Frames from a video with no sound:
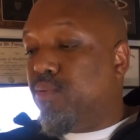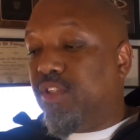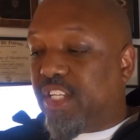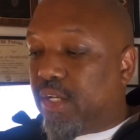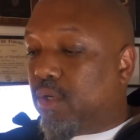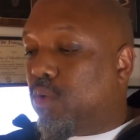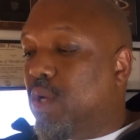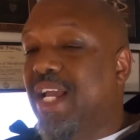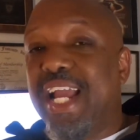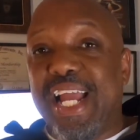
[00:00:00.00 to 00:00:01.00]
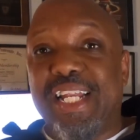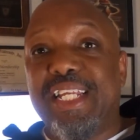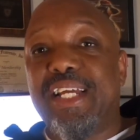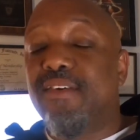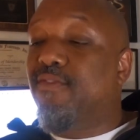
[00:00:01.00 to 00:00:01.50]
Brazil,
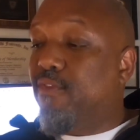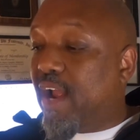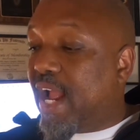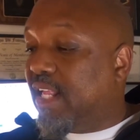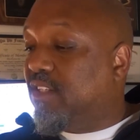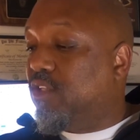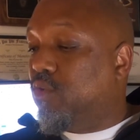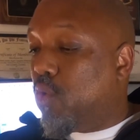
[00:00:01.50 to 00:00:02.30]
India, France,